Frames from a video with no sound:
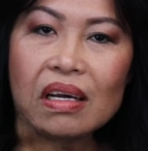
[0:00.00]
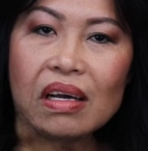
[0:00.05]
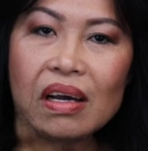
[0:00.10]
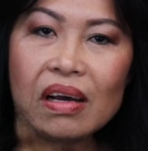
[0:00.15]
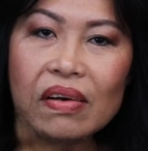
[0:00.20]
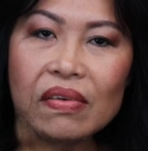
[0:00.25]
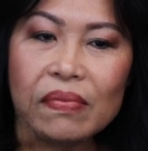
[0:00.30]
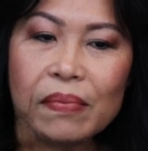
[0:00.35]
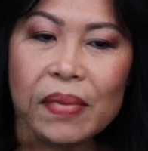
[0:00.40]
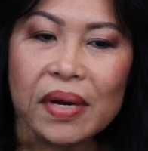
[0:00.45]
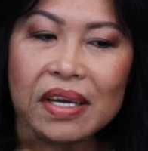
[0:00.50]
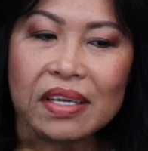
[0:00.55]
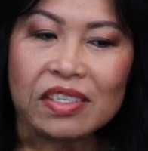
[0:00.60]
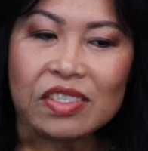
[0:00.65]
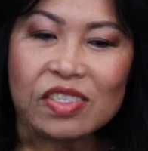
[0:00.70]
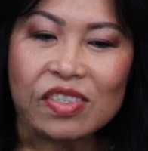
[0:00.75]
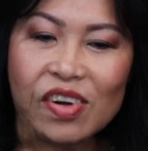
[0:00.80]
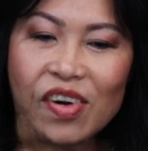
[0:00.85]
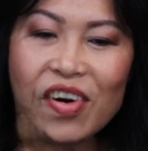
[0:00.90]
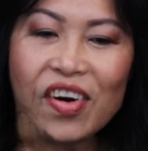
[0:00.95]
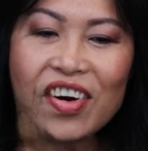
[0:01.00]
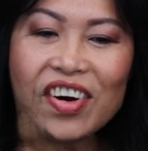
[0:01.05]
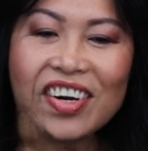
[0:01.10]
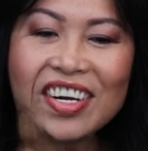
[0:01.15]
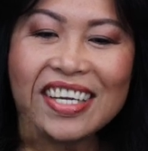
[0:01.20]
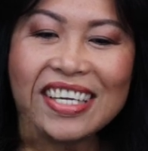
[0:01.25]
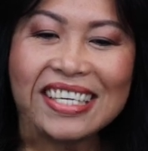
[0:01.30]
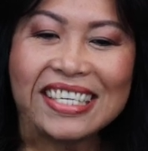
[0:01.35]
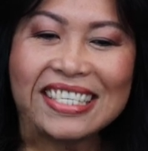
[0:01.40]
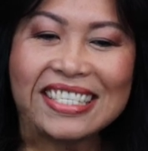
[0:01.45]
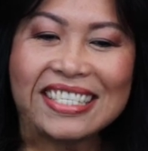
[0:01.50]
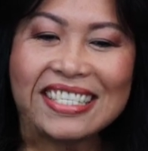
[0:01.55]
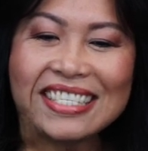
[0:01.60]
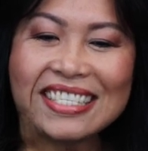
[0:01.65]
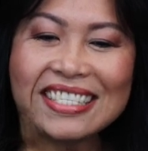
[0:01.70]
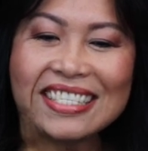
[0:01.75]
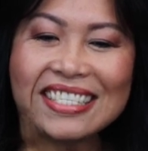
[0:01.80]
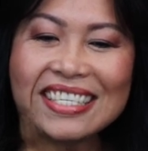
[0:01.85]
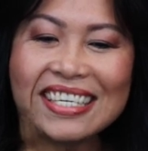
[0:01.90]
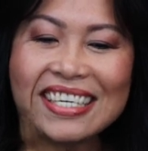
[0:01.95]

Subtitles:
of my scar is